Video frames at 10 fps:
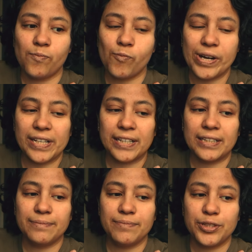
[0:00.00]
When it
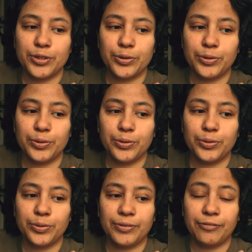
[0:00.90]
comes
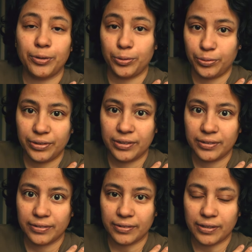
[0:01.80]
to the food
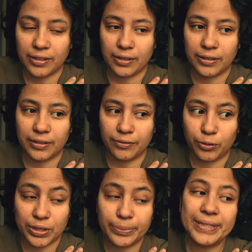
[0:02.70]
of
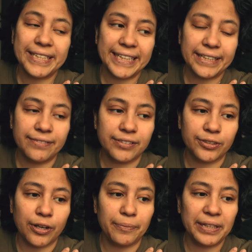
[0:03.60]
Christmas Eve,
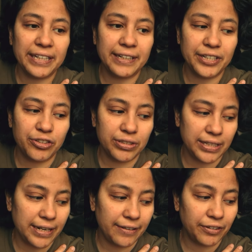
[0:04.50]
so Amelie and I
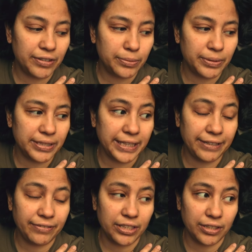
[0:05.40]
usually have Christmas
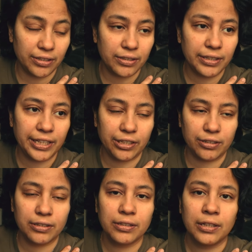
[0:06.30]
Eve dinner
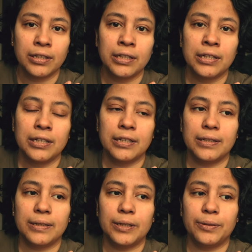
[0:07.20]
here.
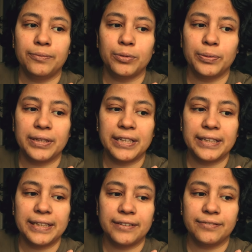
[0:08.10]
We were
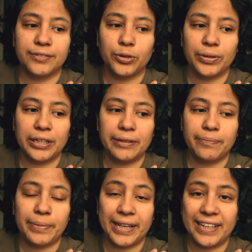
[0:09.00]
thinking of
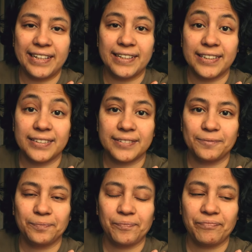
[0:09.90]
doing Peking duck,
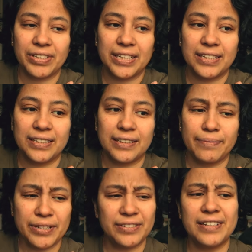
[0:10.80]
and
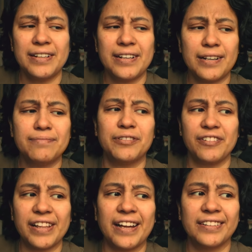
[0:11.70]
I'm actually up
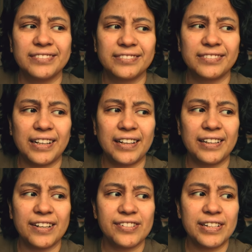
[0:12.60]
for that.
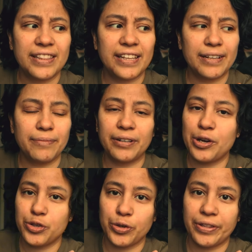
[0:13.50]
I actually think I'm gonna
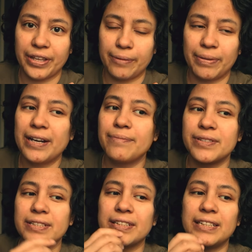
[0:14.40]
enjoy that, but I'm
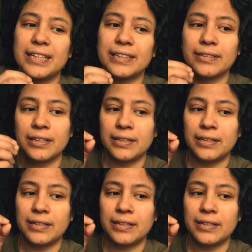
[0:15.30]
just gonna like